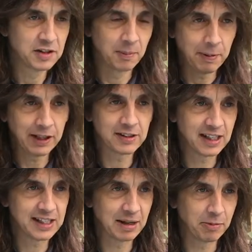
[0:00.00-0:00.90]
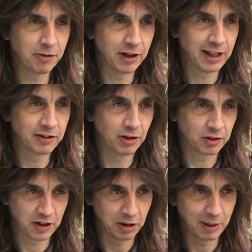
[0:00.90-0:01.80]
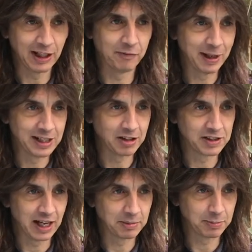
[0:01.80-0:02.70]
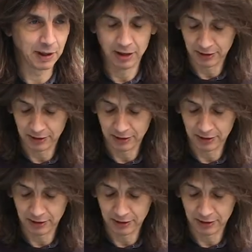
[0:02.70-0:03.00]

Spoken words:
So pick your seeds up before the end of October, and you have plenty of time to plant